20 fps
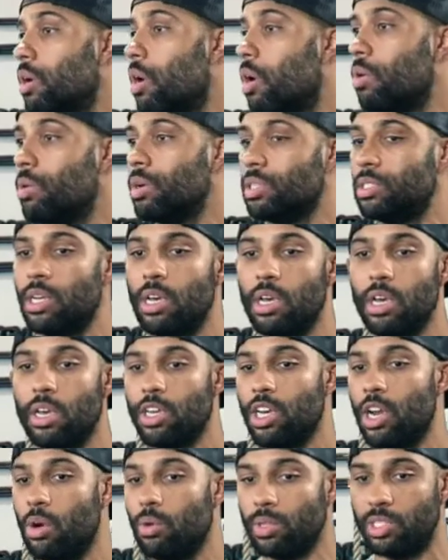The goal was,
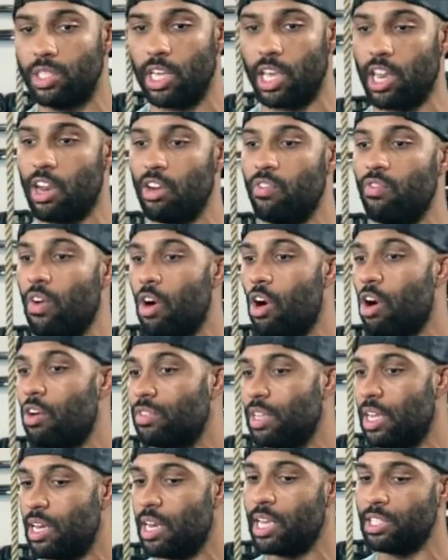to get
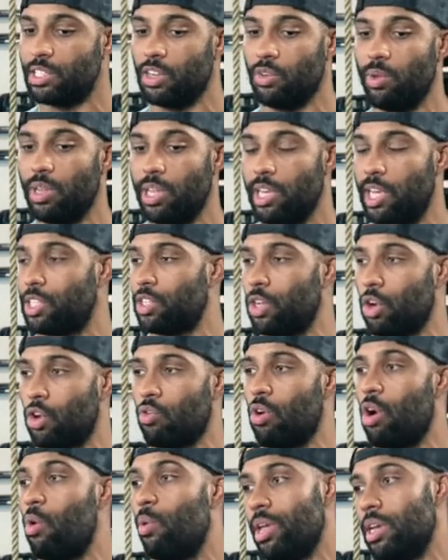involved in this and really get to
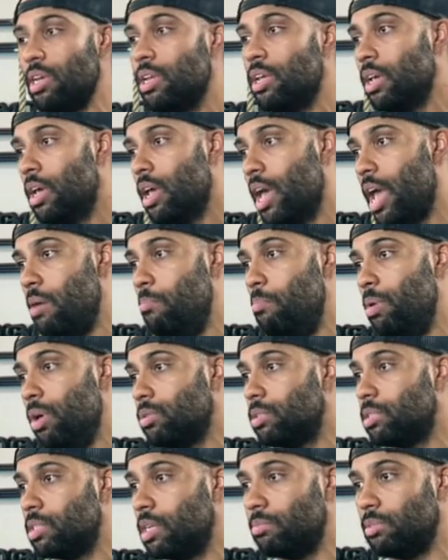grow and
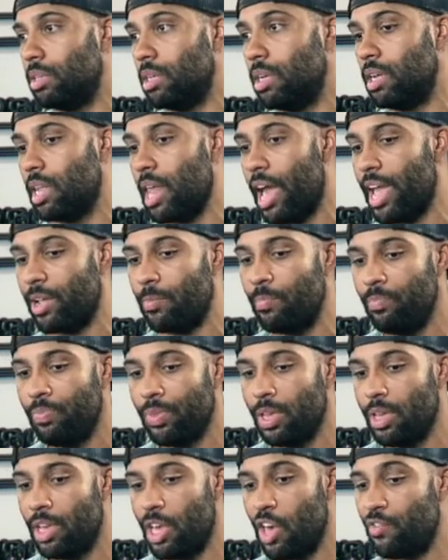build something. And like,
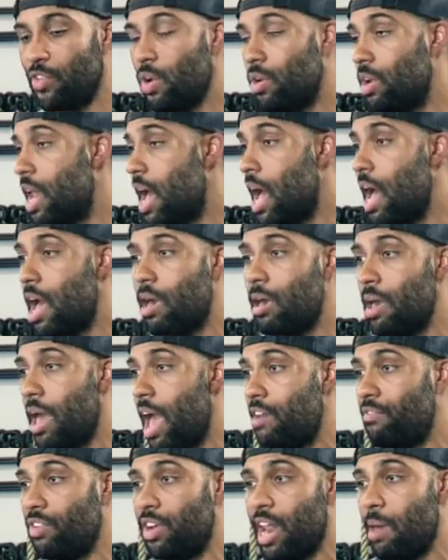if you're not
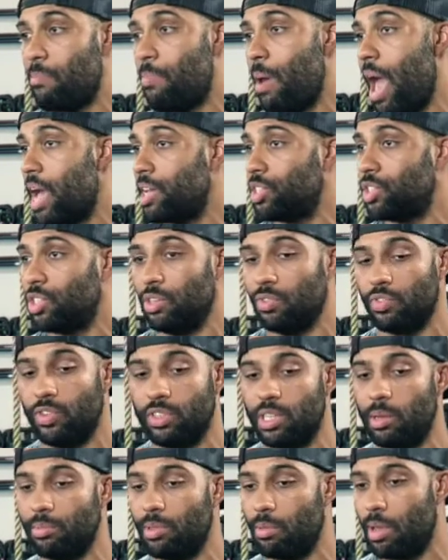having that passion for
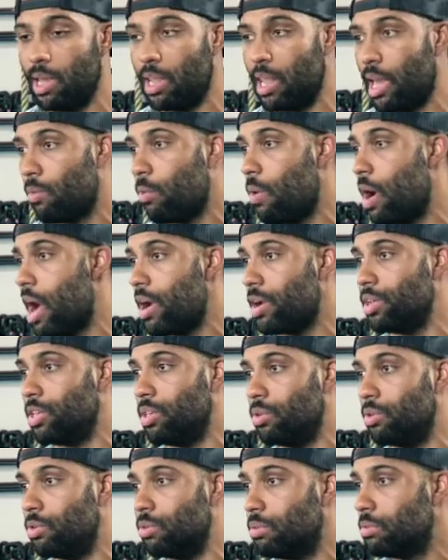something, man, like, why are
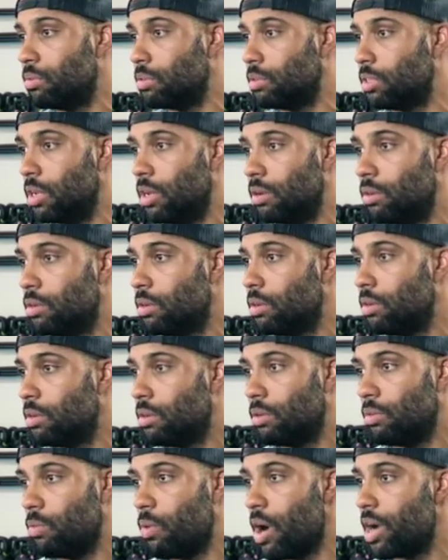you,
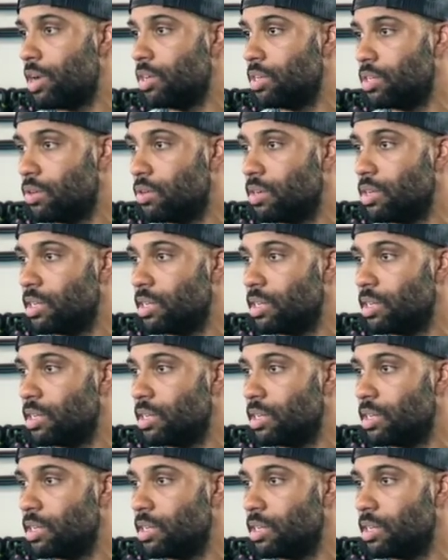why are you doing